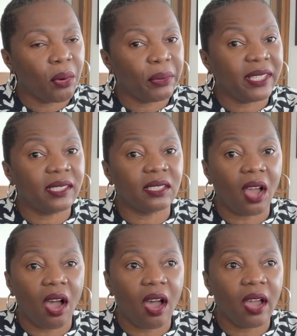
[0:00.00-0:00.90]

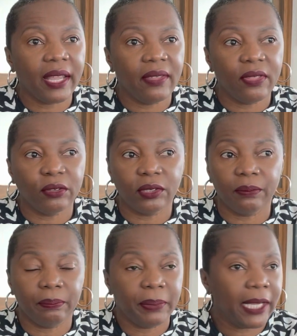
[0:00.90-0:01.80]
saw in those
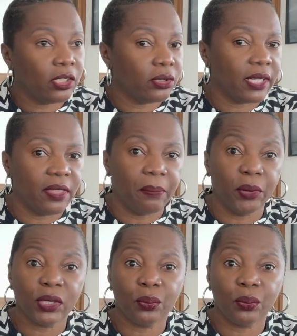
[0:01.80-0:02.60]
pictures in the books?